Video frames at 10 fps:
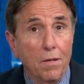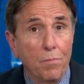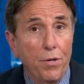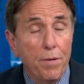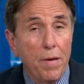
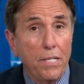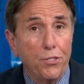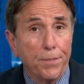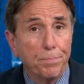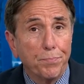Pretty
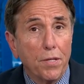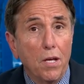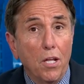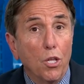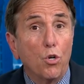amazing.
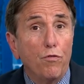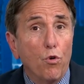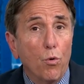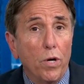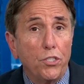Local
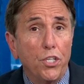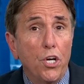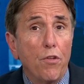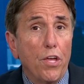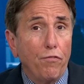4 wants you to
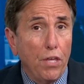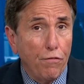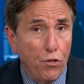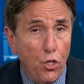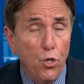know that
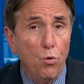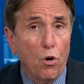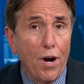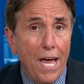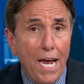if you
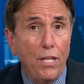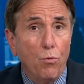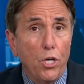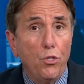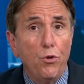or
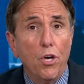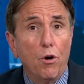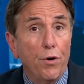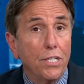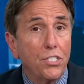anyone you know
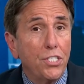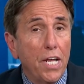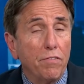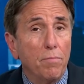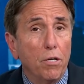are in a state
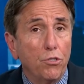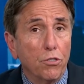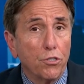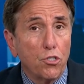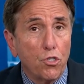of emotional
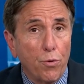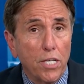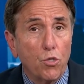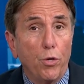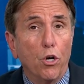
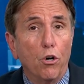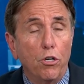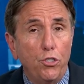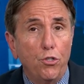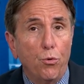distress, we
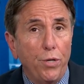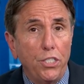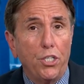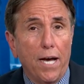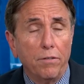urge you to
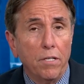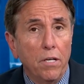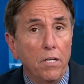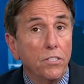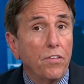reach out
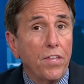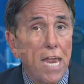to the